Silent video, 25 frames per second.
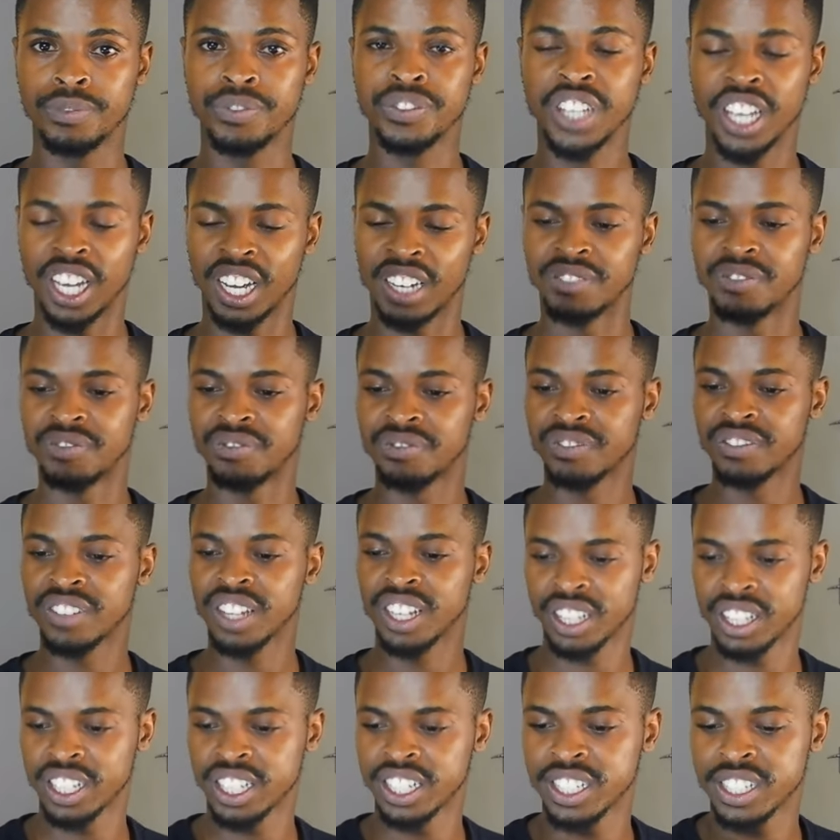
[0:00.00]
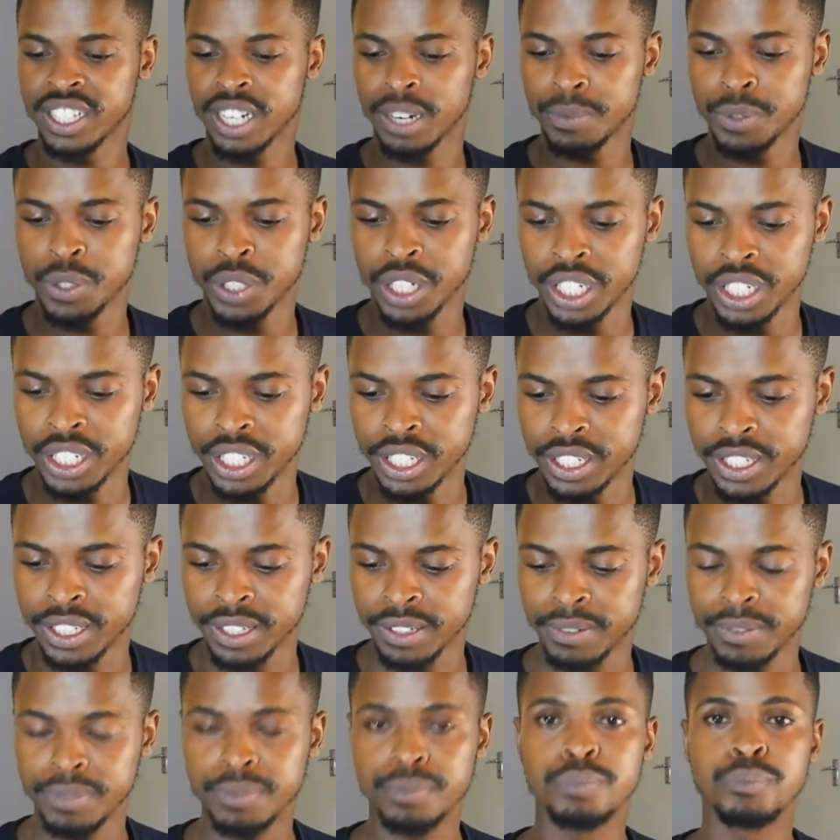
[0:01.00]
Yeah, I think it's time to end it.
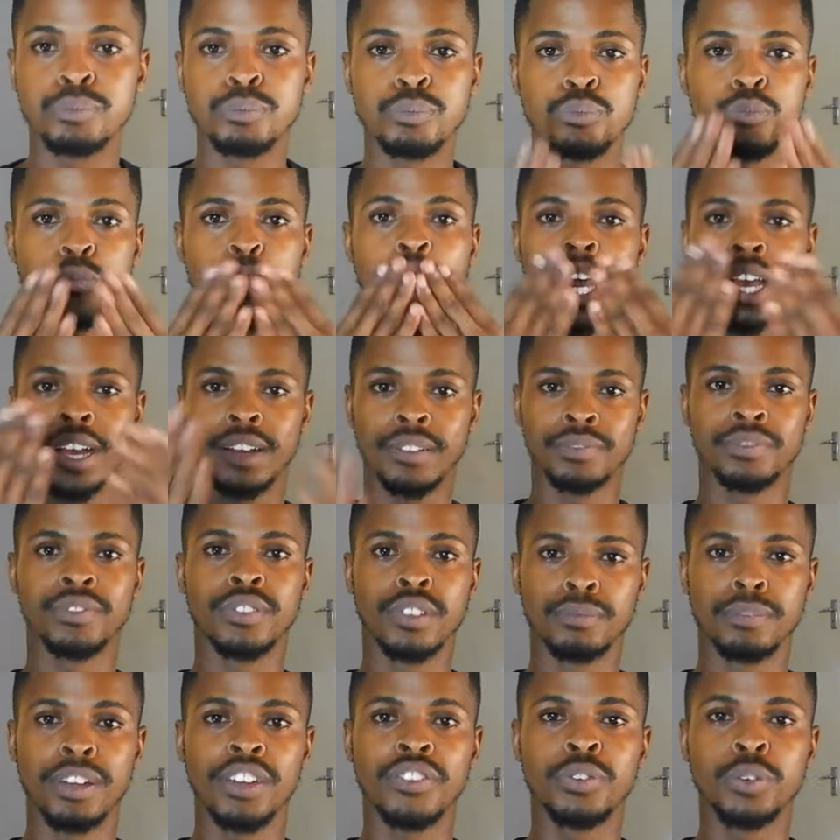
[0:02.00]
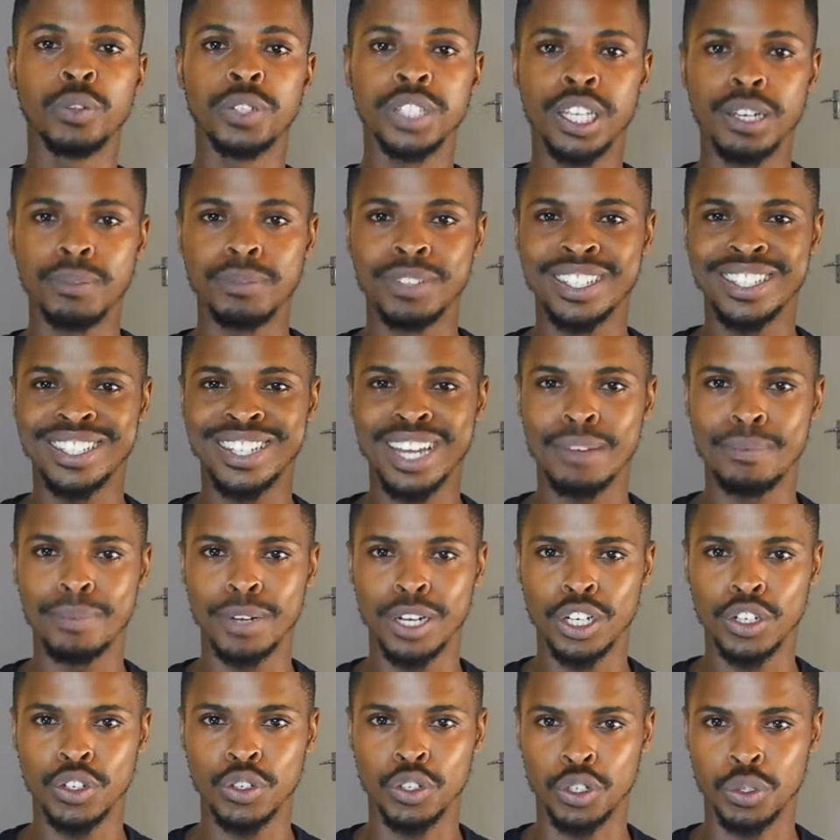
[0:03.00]
Mwah. My full name is
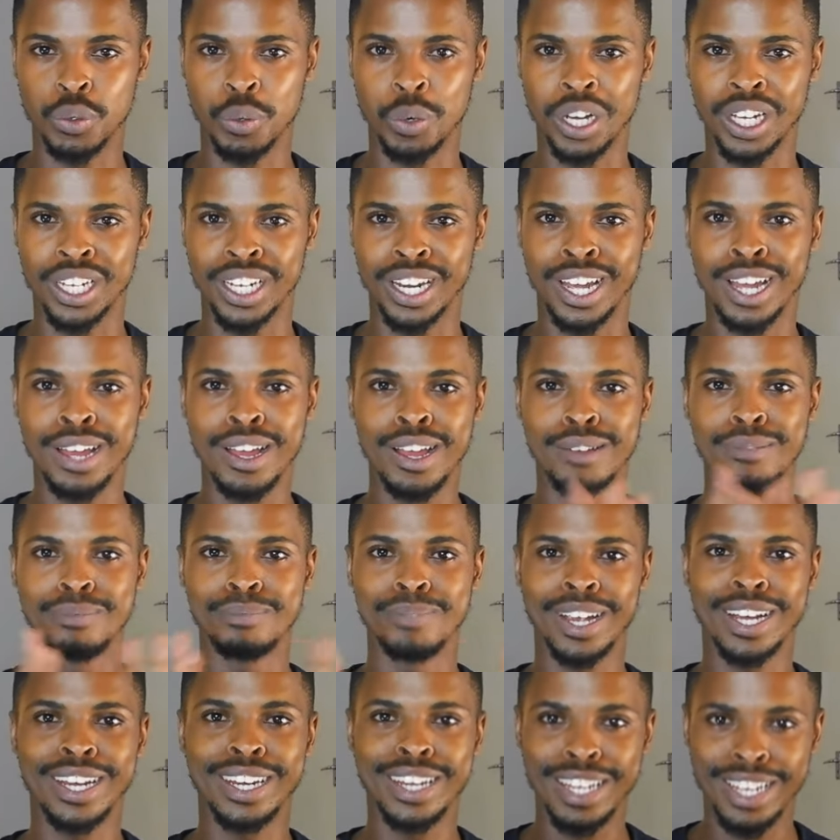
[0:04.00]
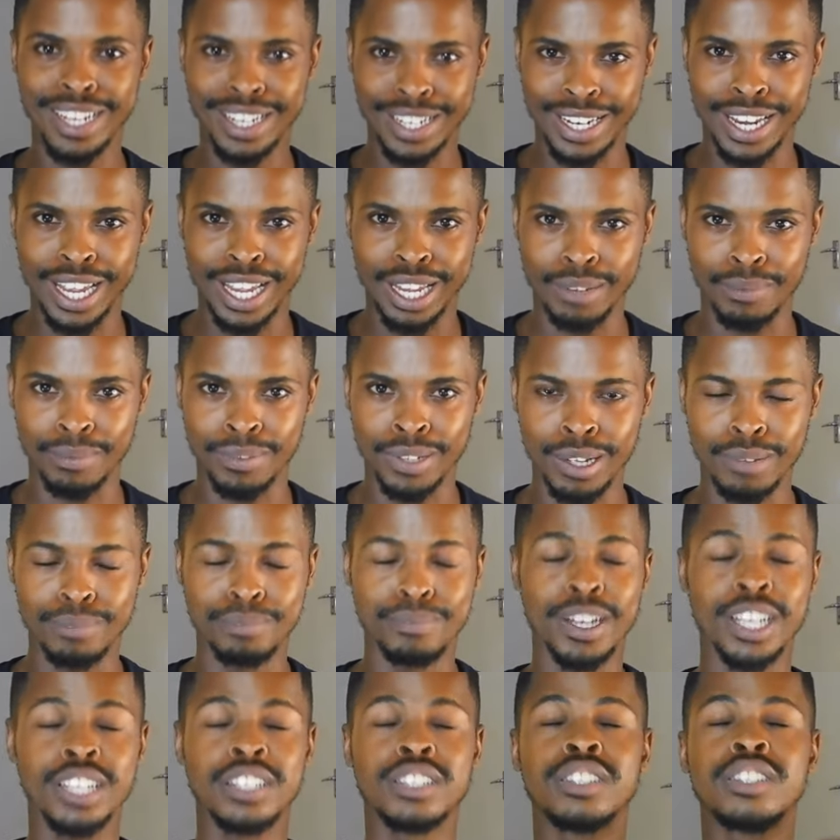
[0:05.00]
Thembile. My nickname,
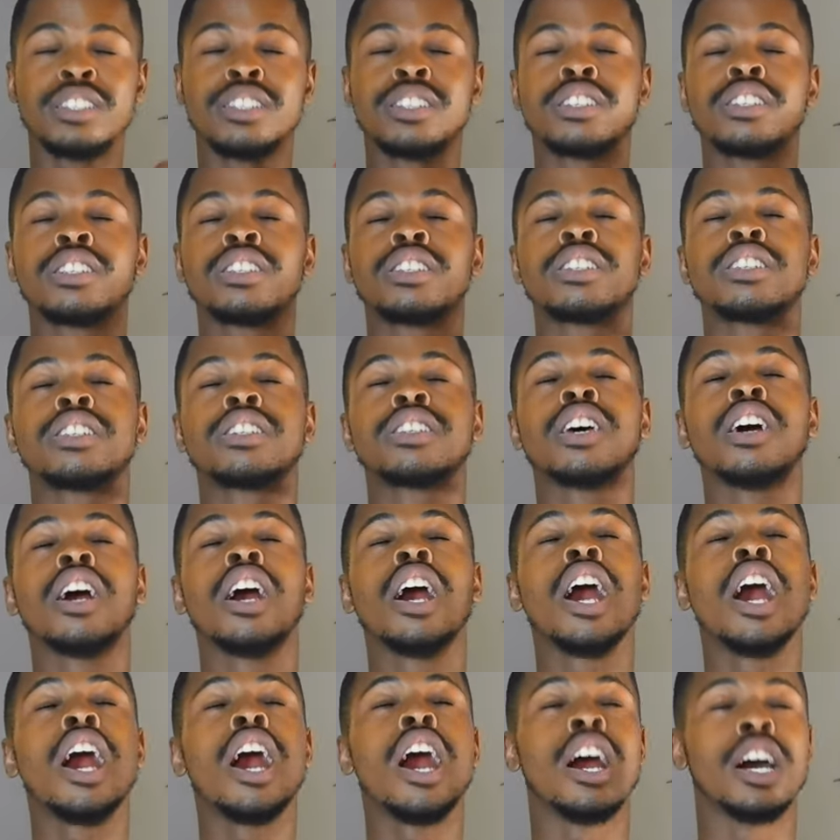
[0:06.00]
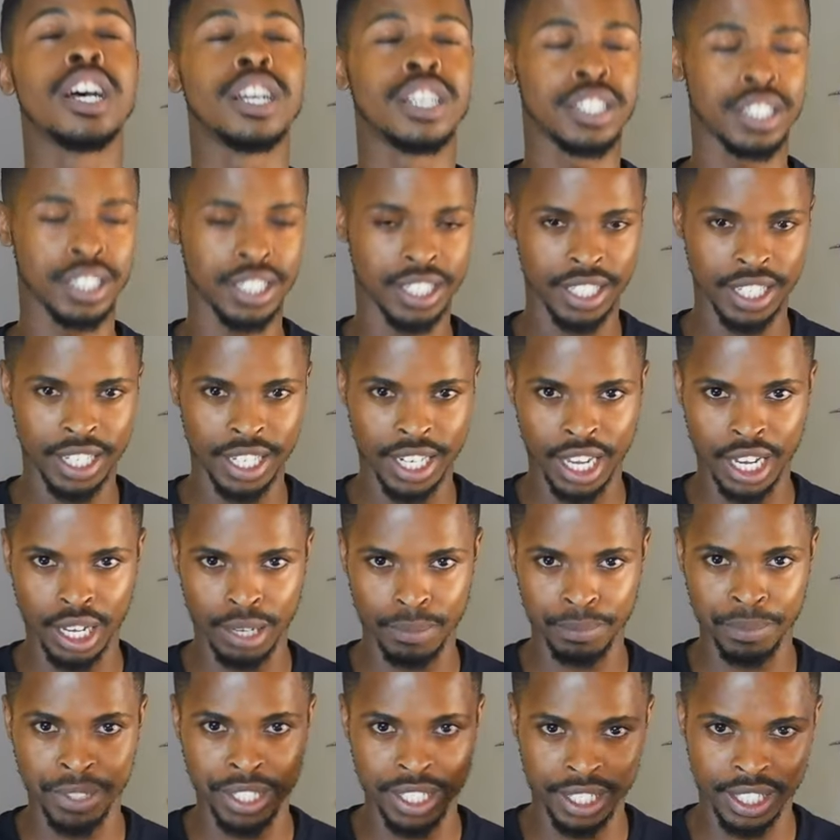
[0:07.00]
my star
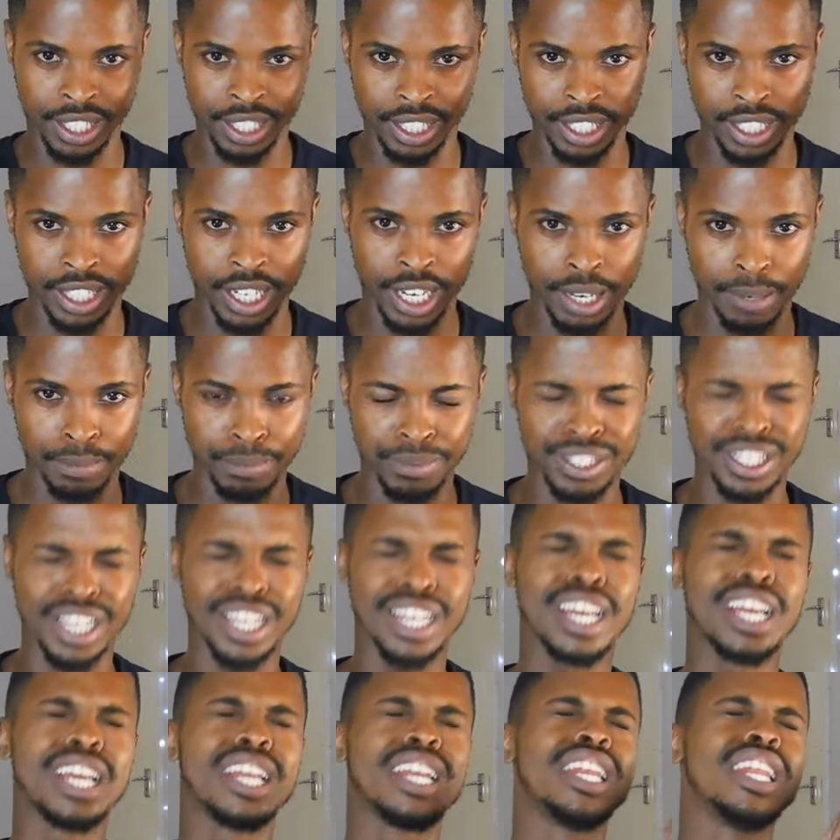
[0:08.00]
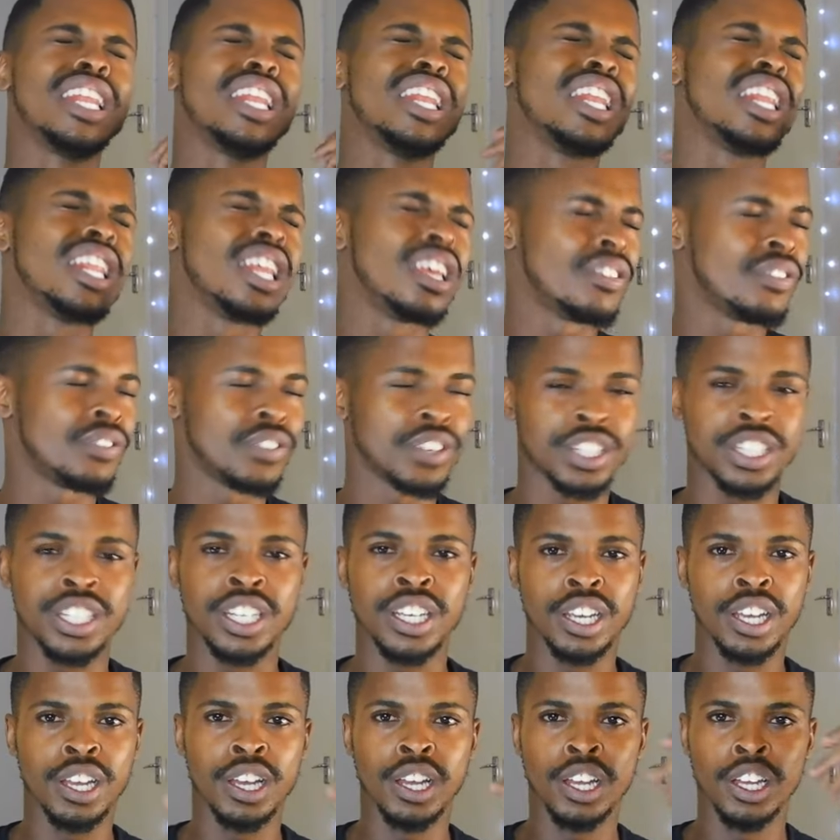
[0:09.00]
name is Siithembs, and I love it.
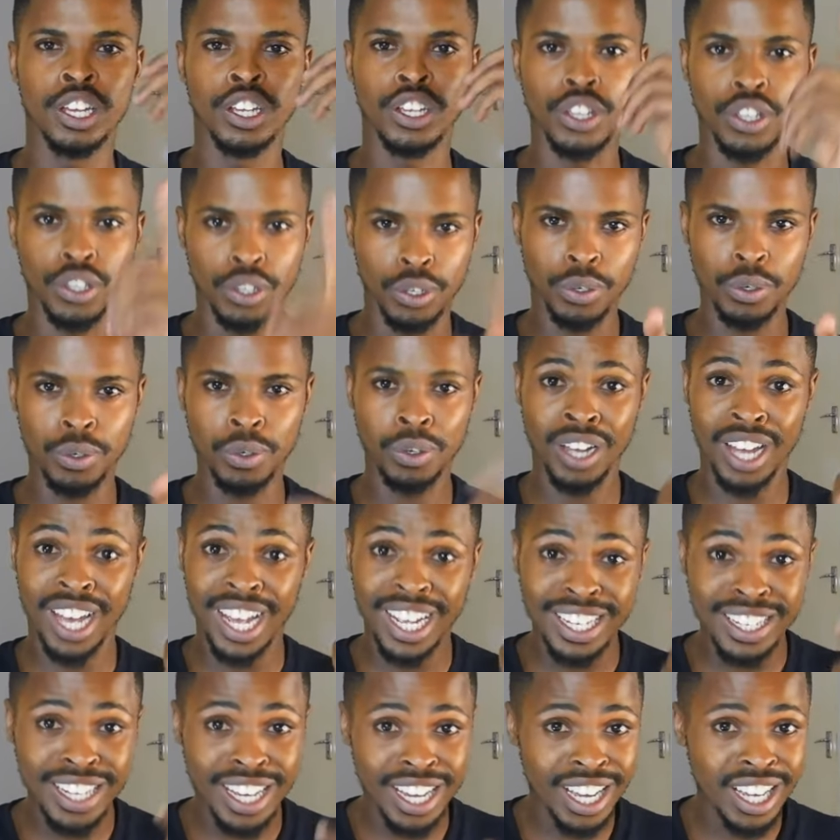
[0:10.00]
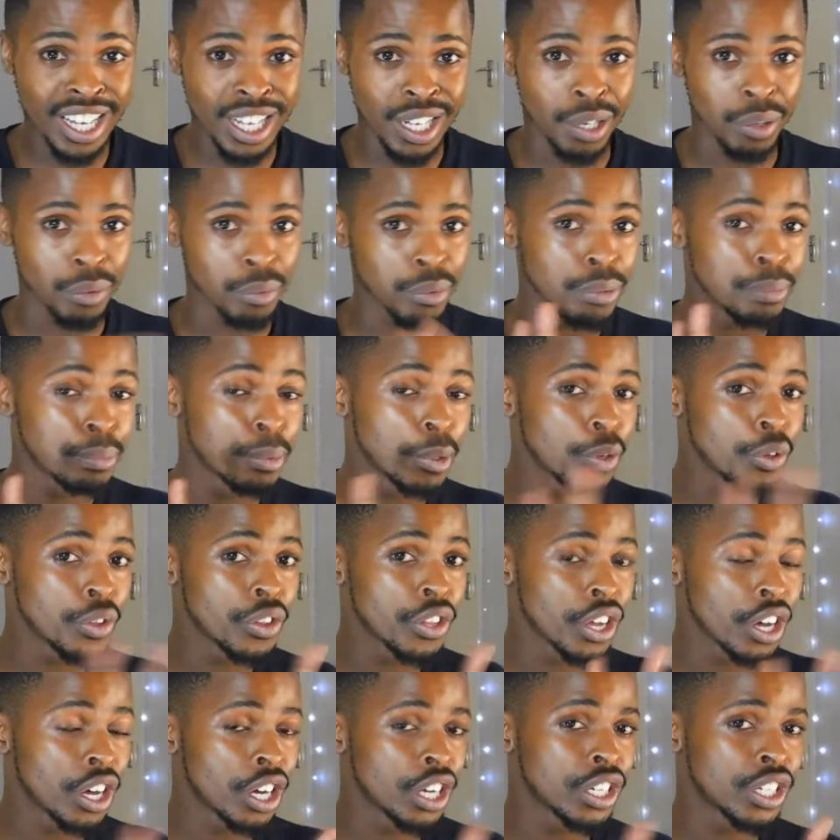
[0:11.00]
You and I, we
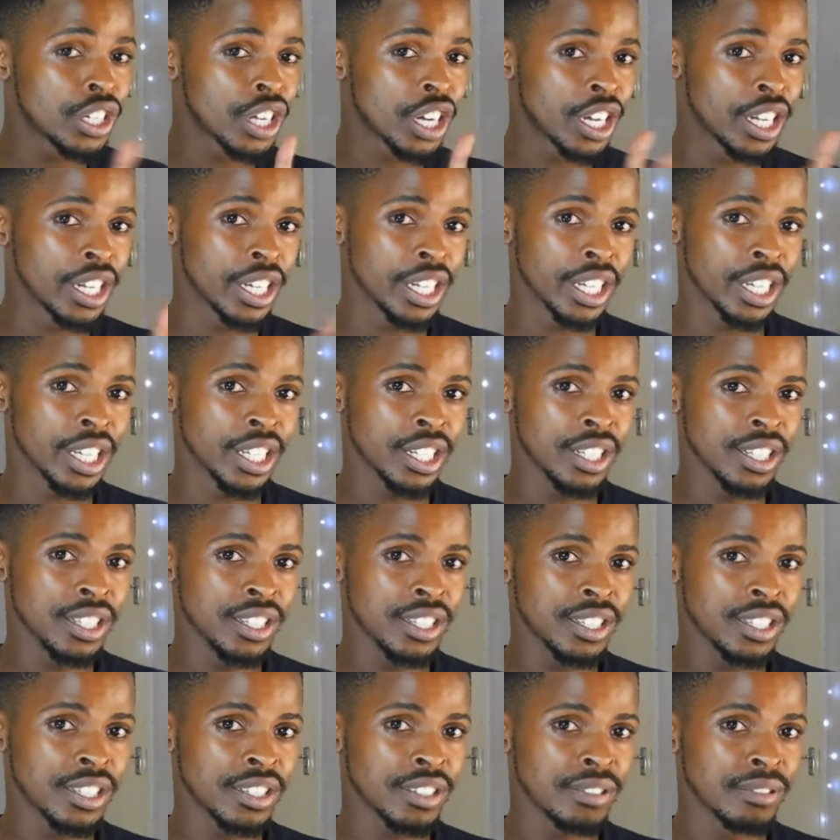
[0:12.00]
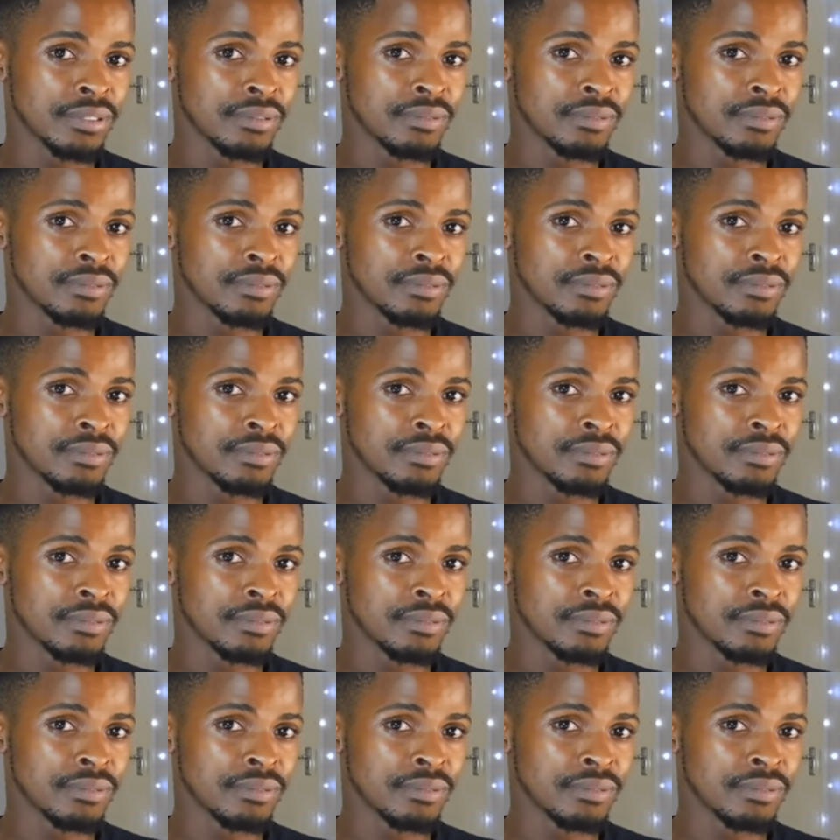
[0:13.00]
both are darlings.